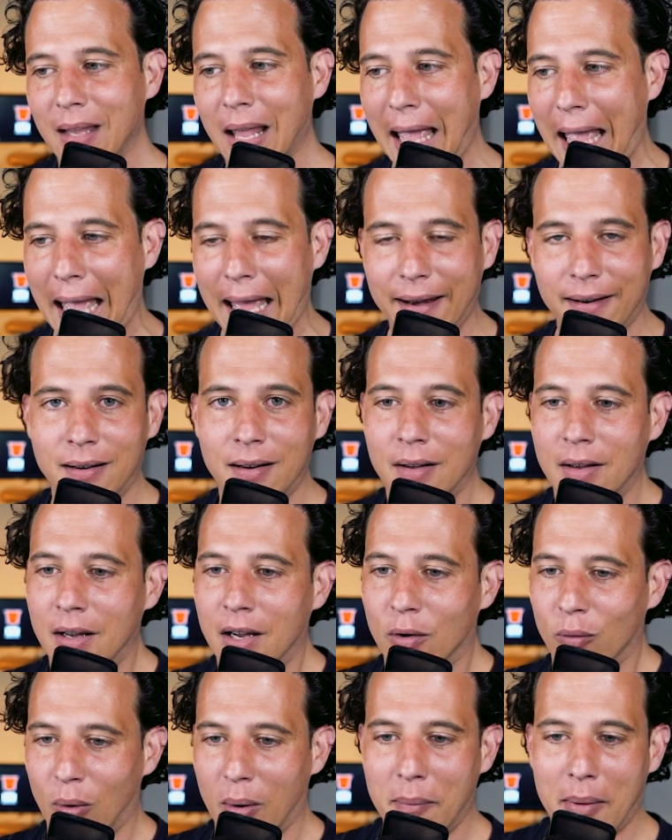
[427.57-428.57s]
And
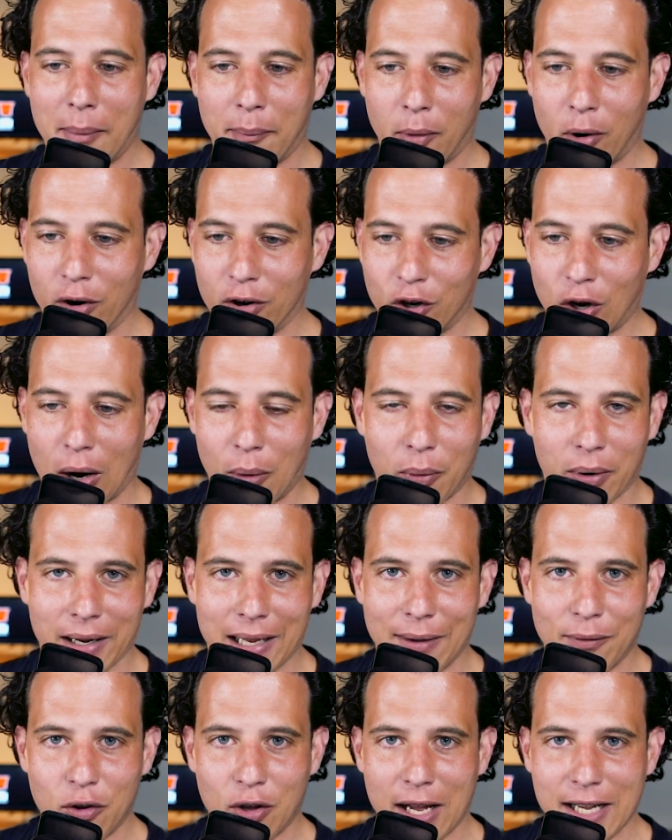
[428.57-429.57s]
remember, I want to
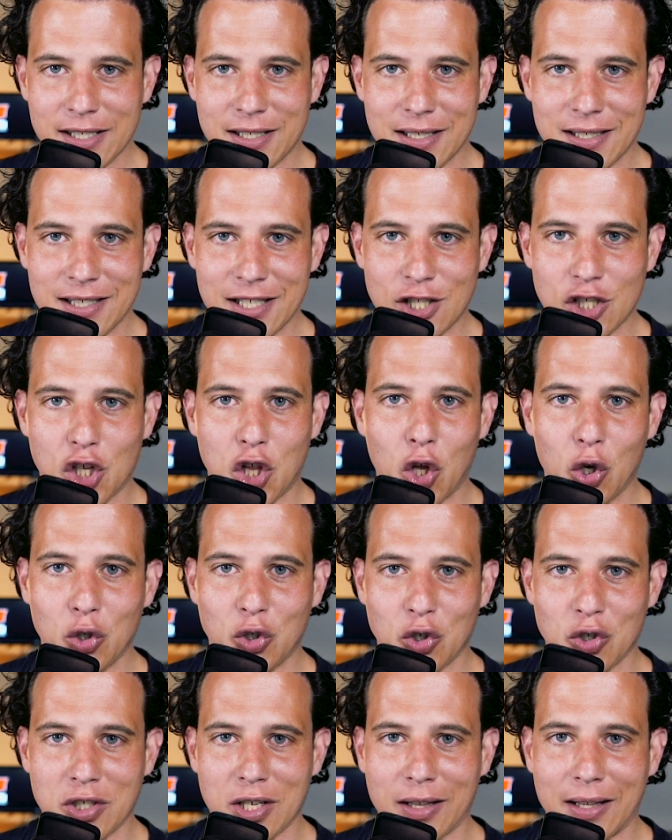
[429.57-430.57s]
give you guys these
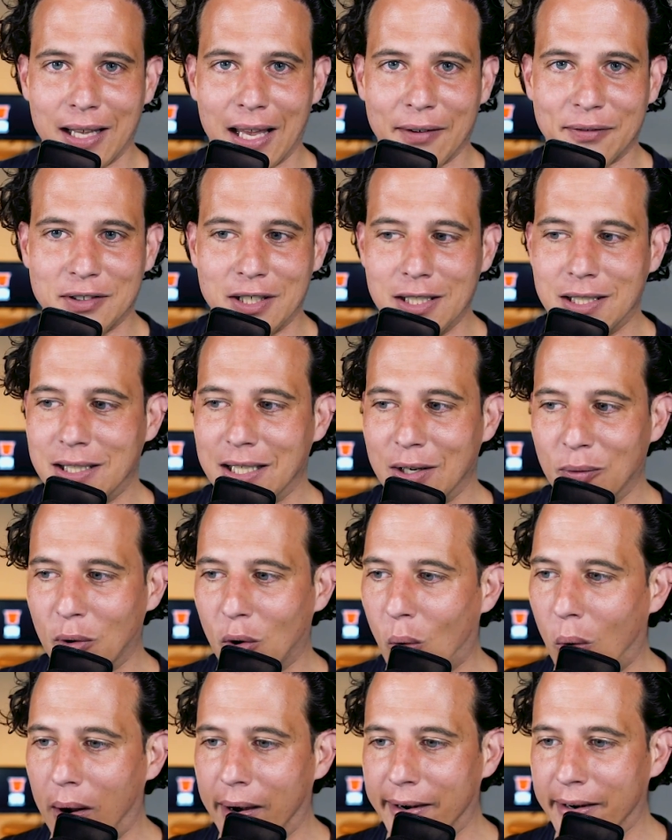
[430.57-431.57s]
disclosures that the FTC
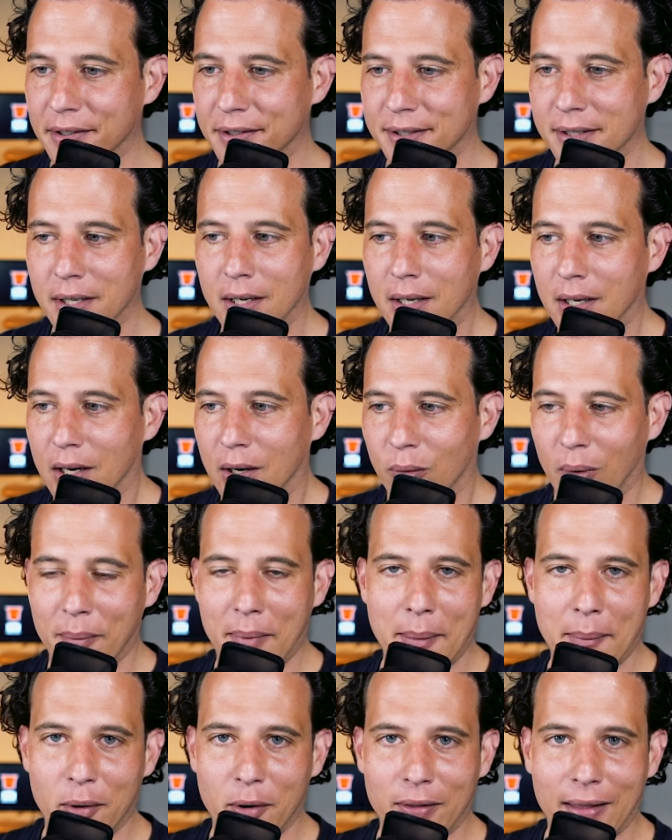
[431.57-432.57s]
requires.
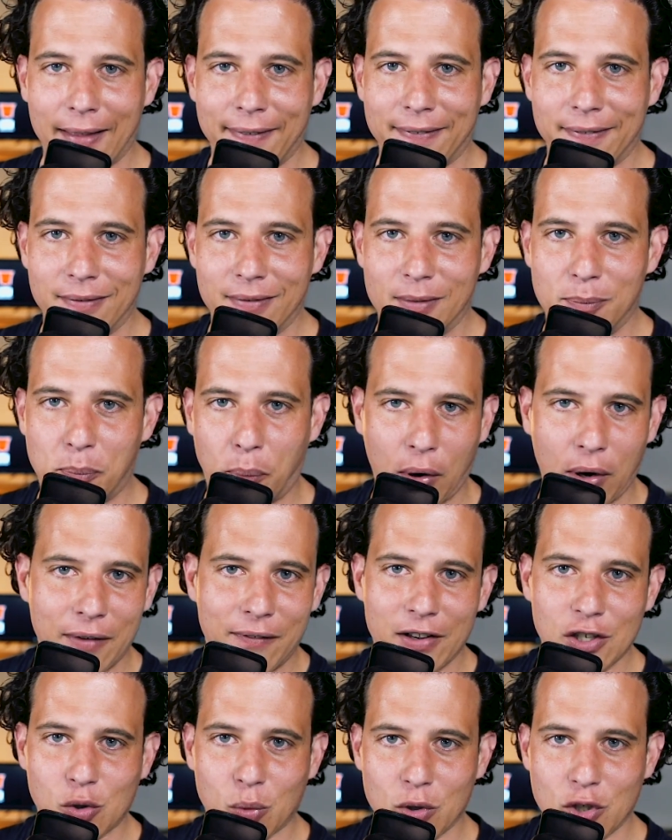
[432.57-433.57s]
Remember that
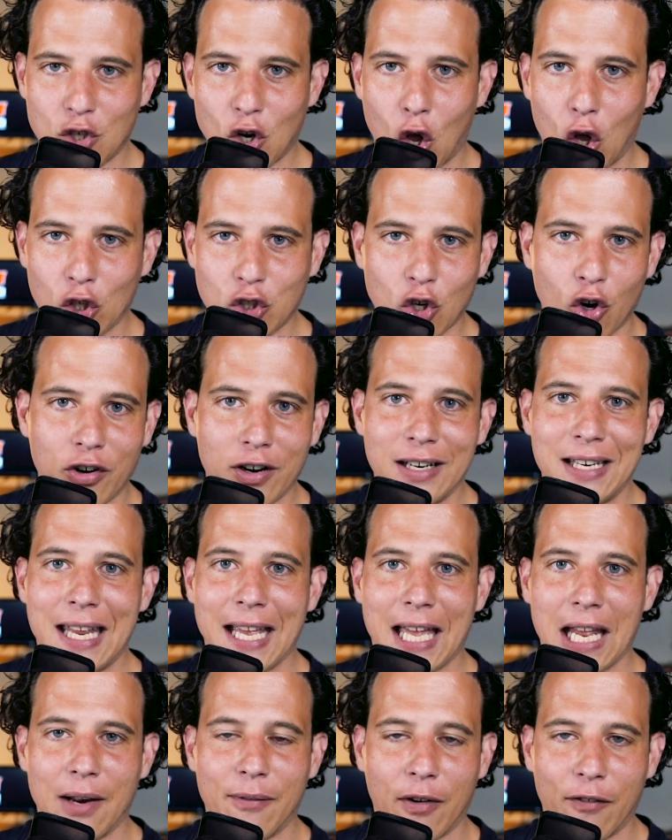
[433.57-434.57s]
previous results aren't
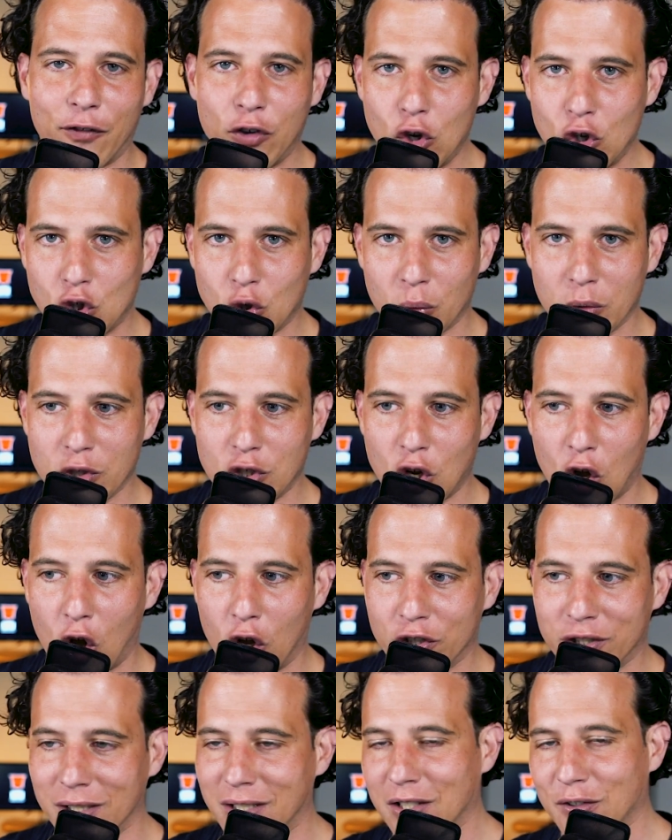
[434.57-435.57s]
indicative of future
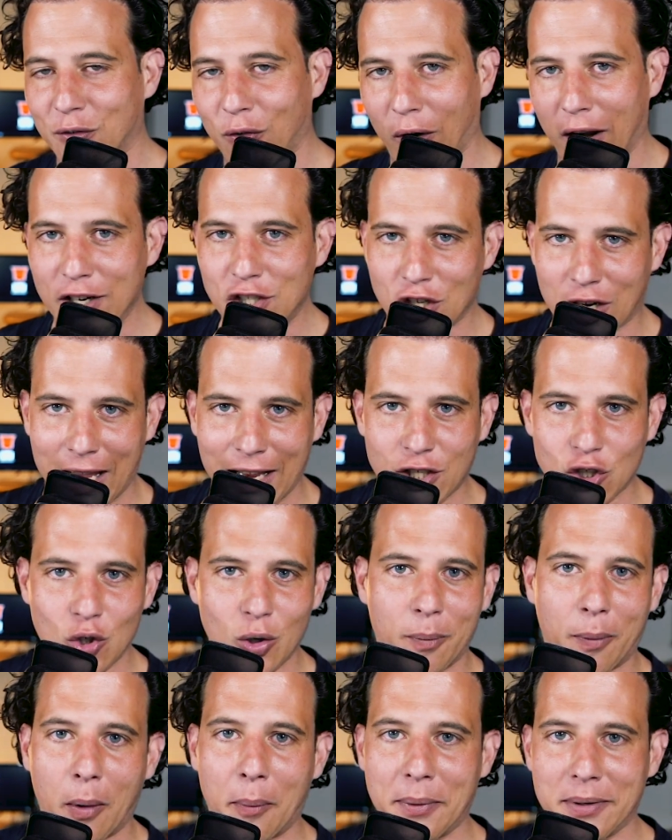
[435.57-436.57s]
results. This is for
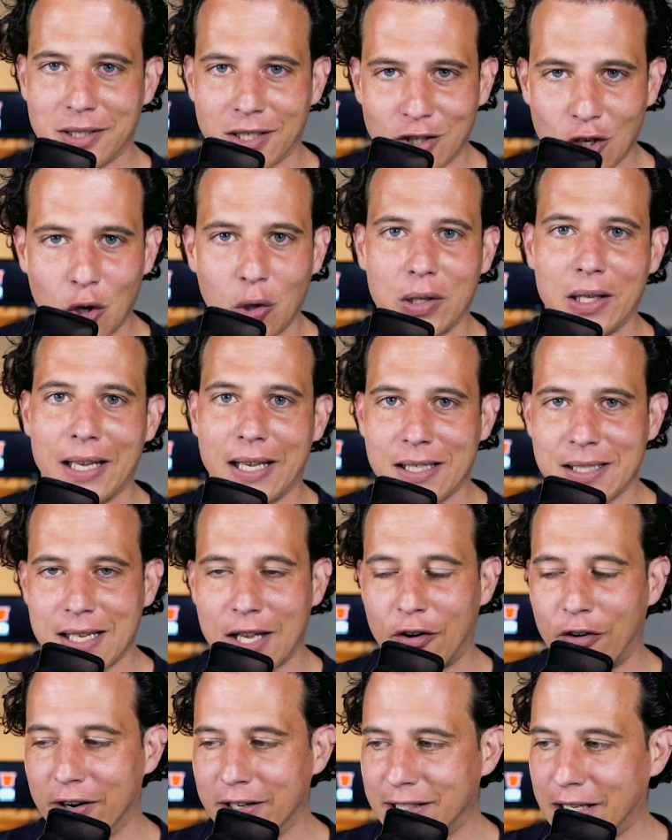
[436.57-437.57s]
educational purposes only, et
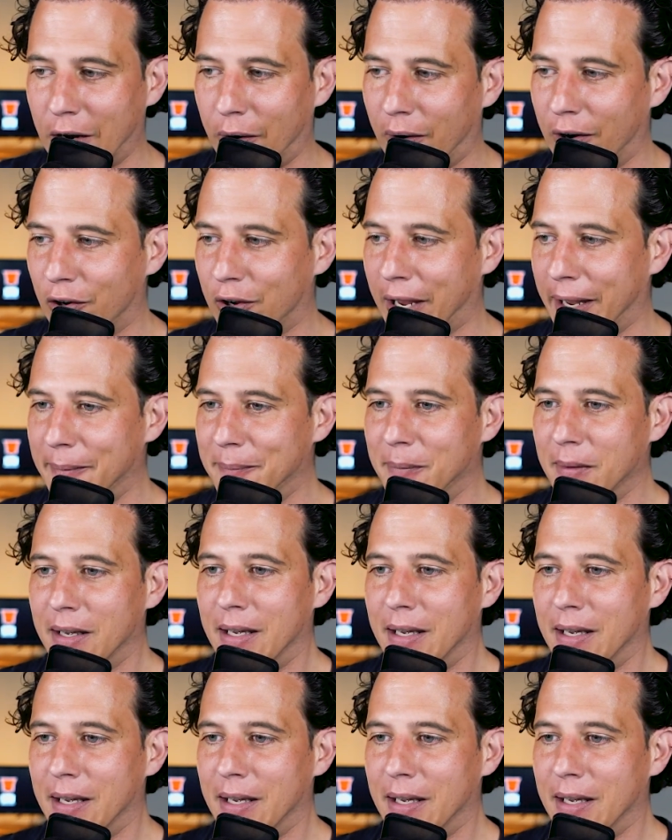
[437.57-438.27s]
cetera, okay?